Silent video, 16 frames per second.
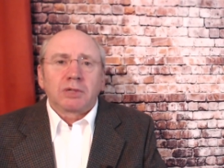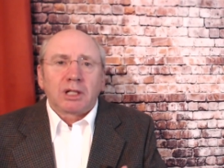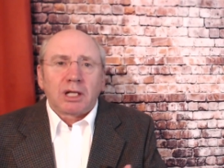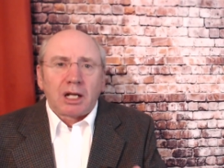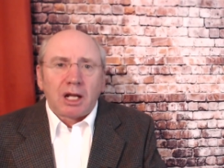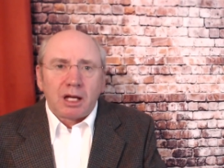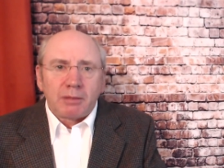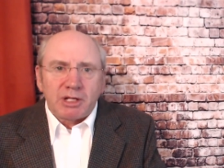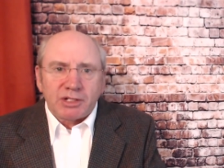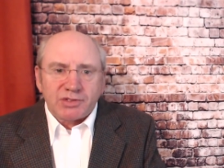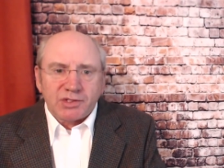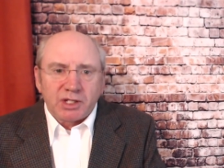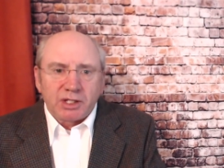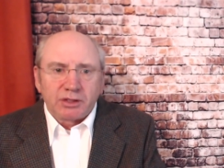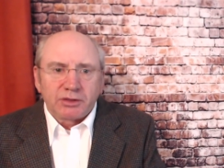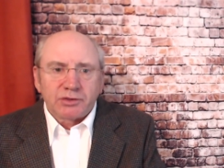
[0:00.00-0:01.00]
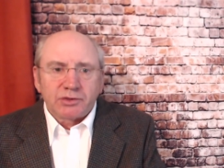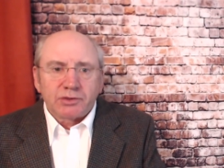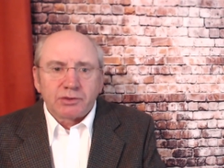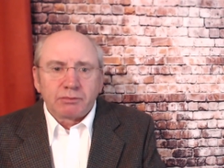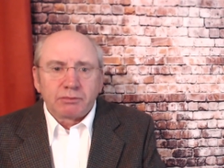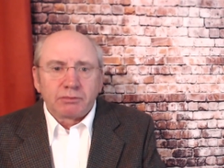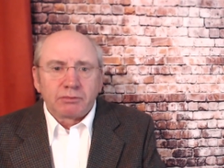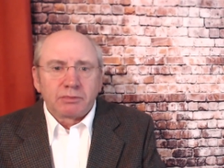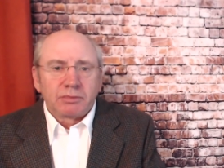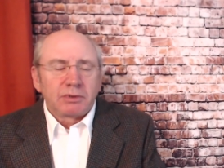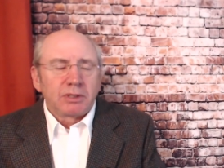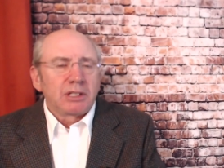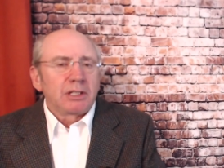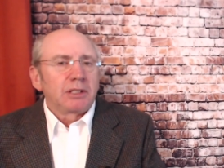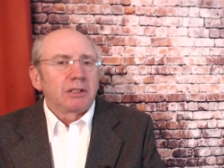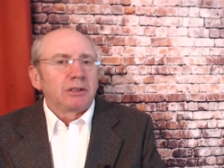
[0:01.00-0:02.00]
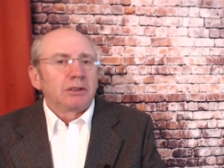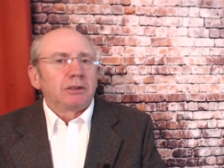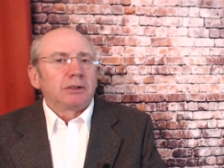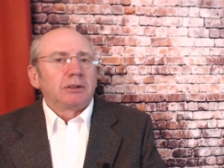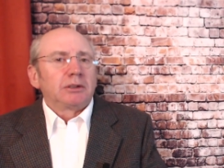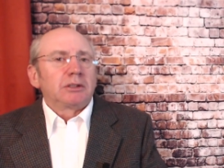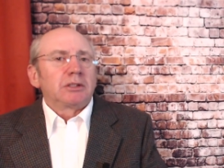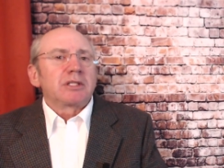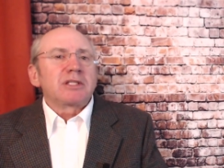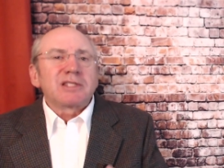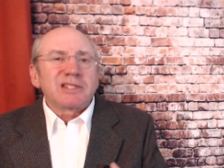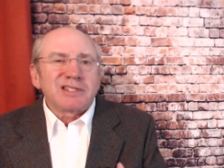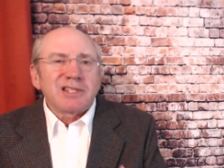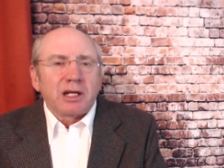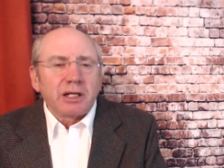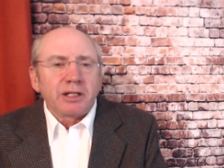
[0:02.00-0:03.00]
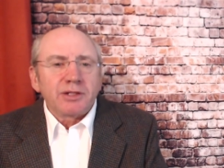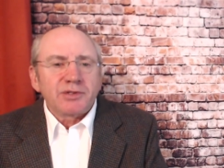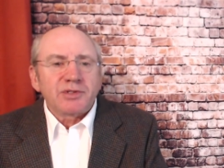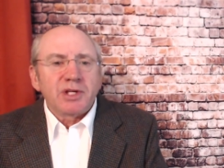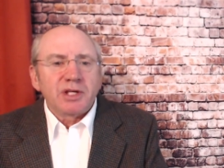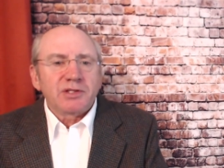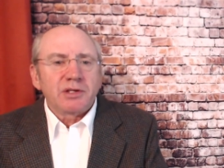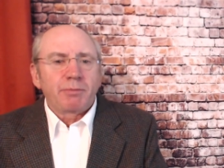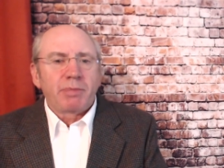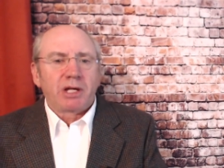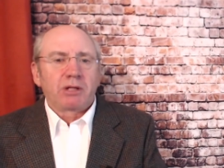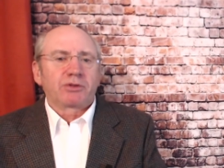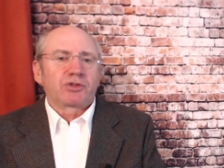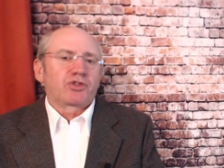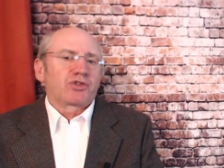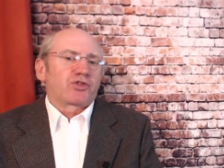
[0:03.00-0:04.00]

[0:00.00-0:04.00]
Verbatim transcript: climate science. Science is about